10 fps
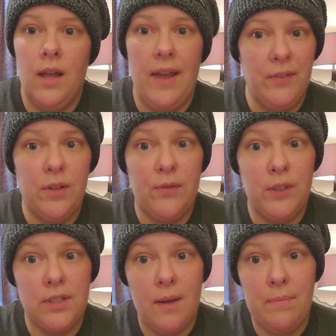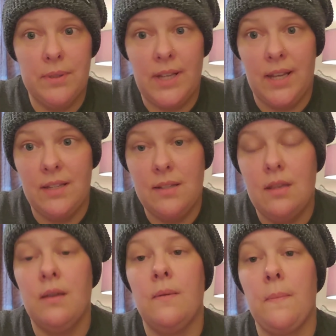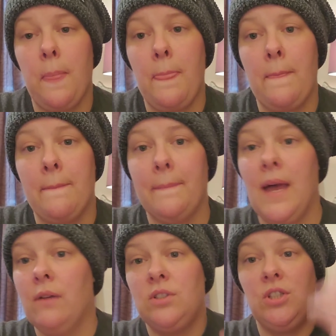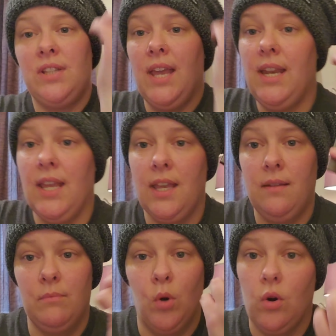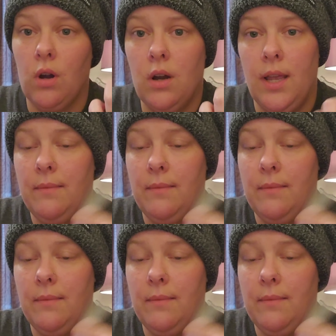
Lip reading: After the first couple days, I was just hitting it more